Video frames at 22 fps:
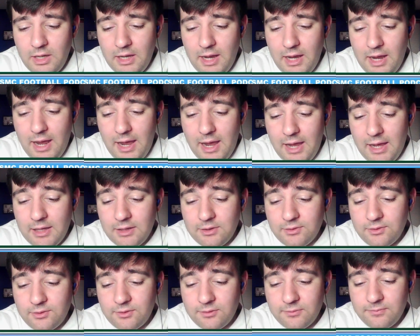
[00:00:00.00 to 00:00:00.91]

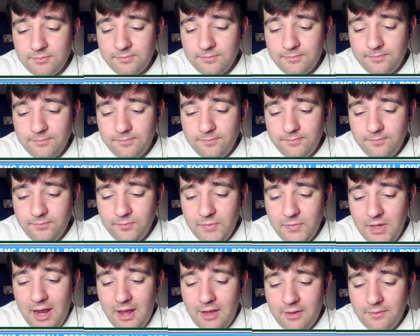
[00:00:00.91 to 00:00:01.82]
and
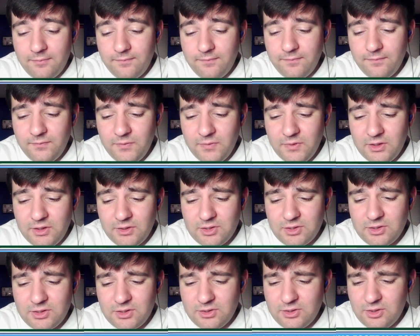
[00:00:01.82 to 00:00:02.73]
yeah, this
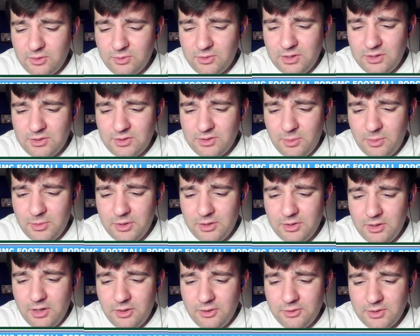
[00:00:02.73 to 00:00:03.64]
is so. This is some of
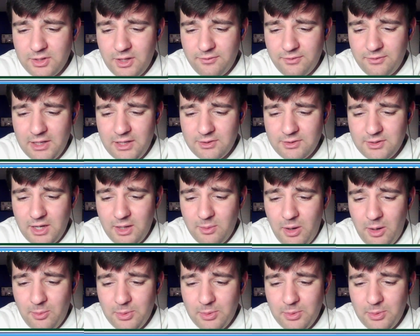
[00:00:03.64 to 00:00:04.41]
the other stuff he had to say about